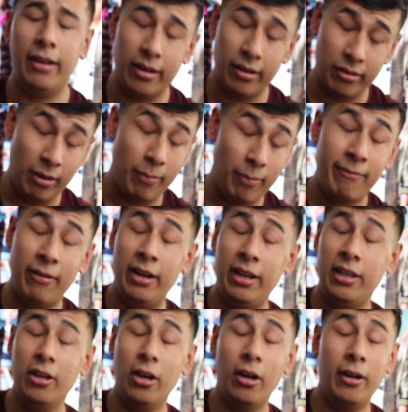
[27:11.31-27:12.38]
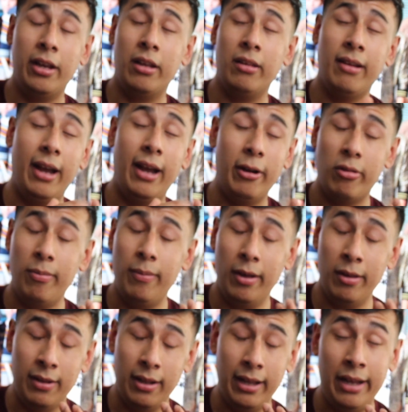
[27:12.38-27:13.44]
because I've been finding yawning and tired spells
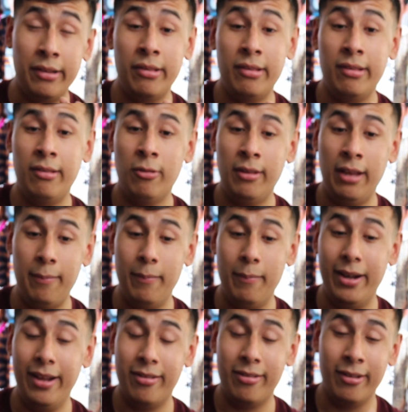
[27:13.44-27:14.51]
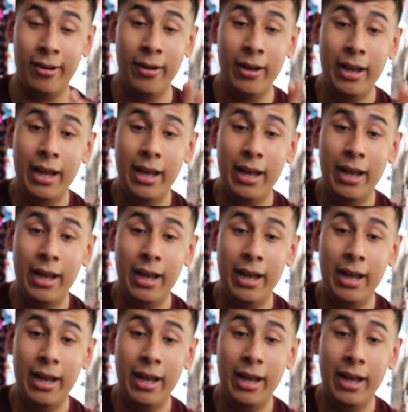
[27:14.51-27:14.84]
for the last 10 minutes, so